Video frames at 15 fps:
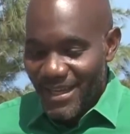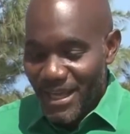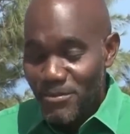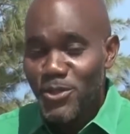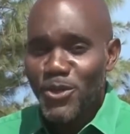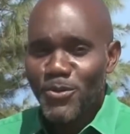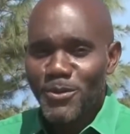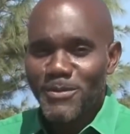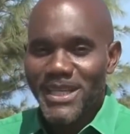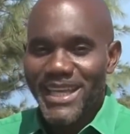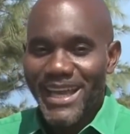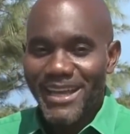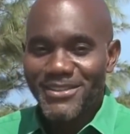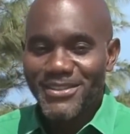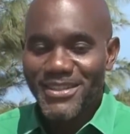I'm Sherwood
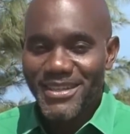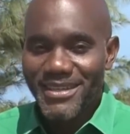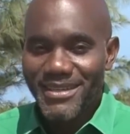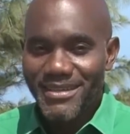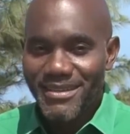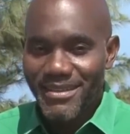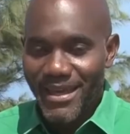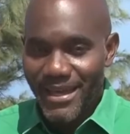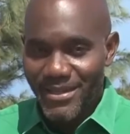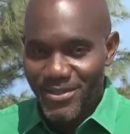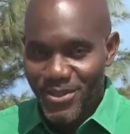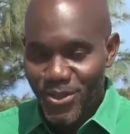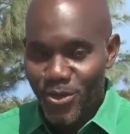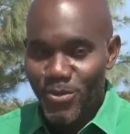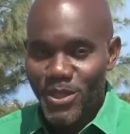McCaskie.
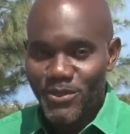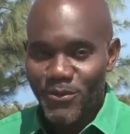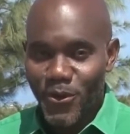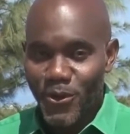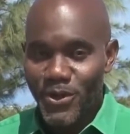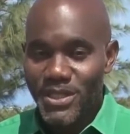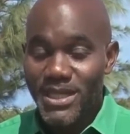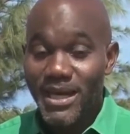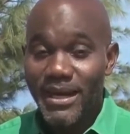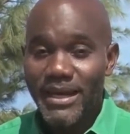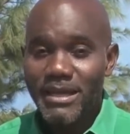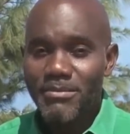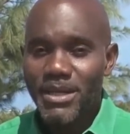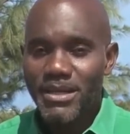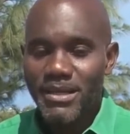Thanks so much for your
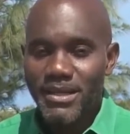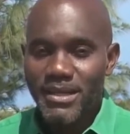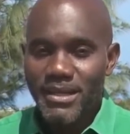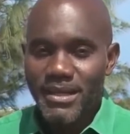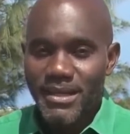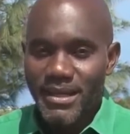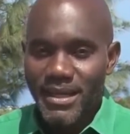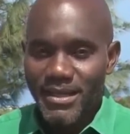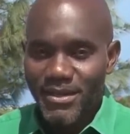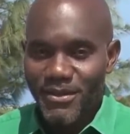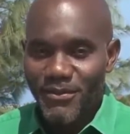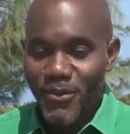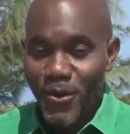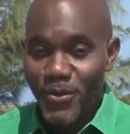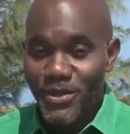time. I
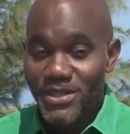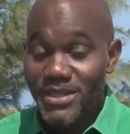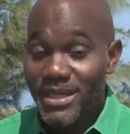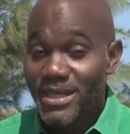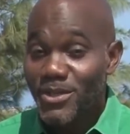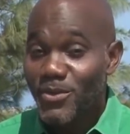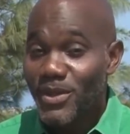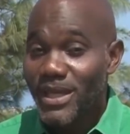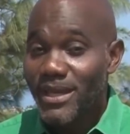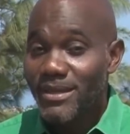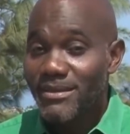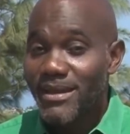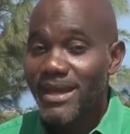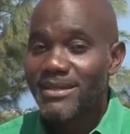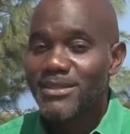look forward to seeing you
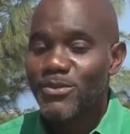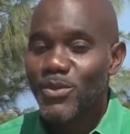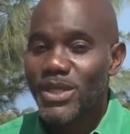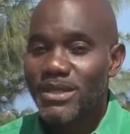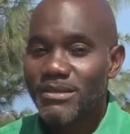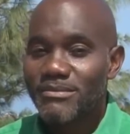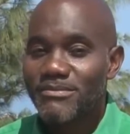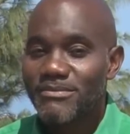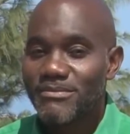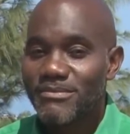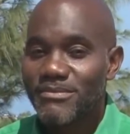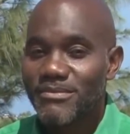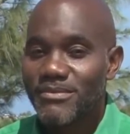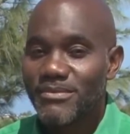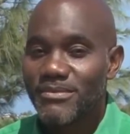again next week
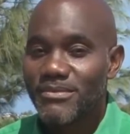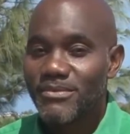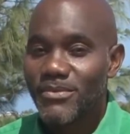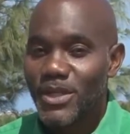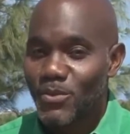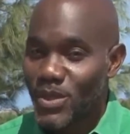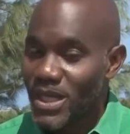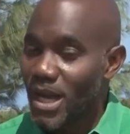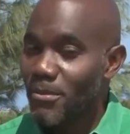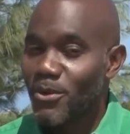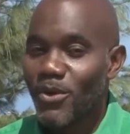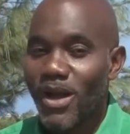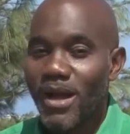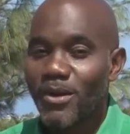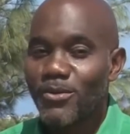when we come
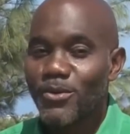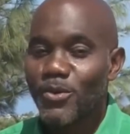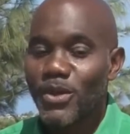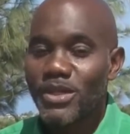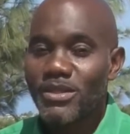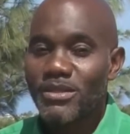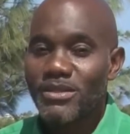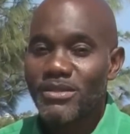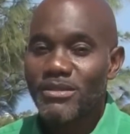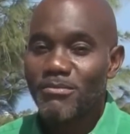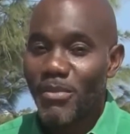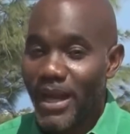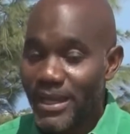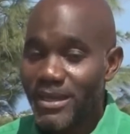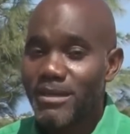around with
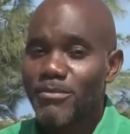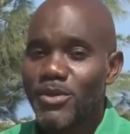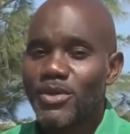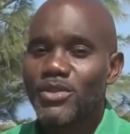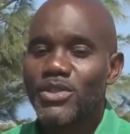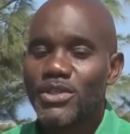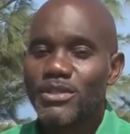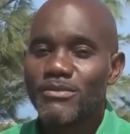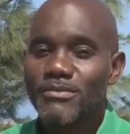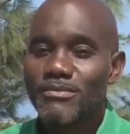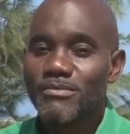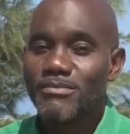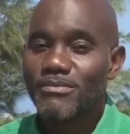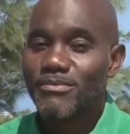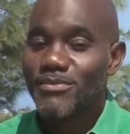my community,
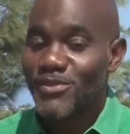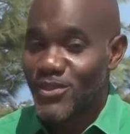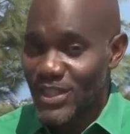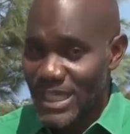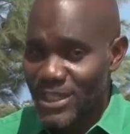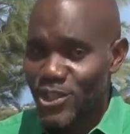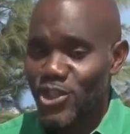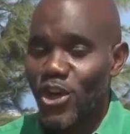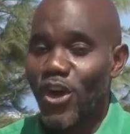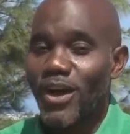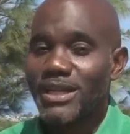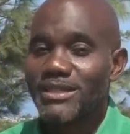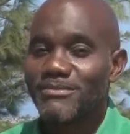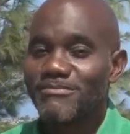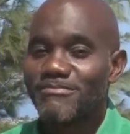St.
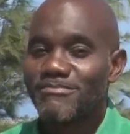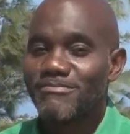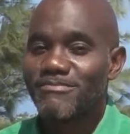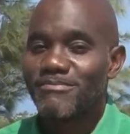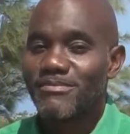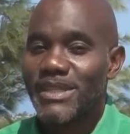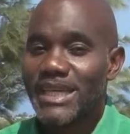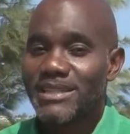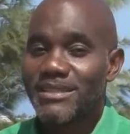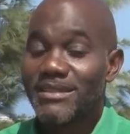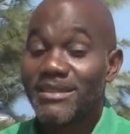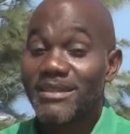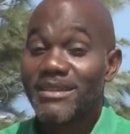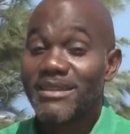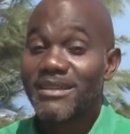John. Thanks.
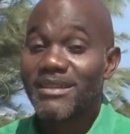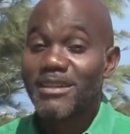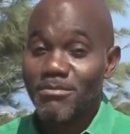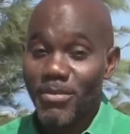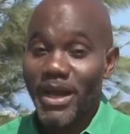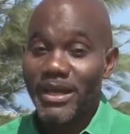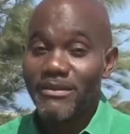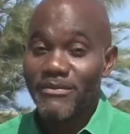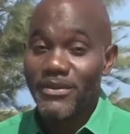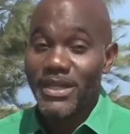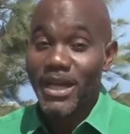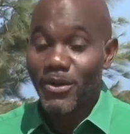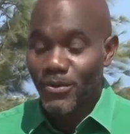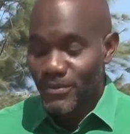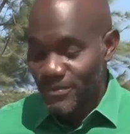Goodbye for
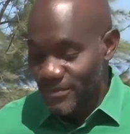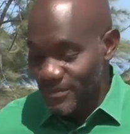now.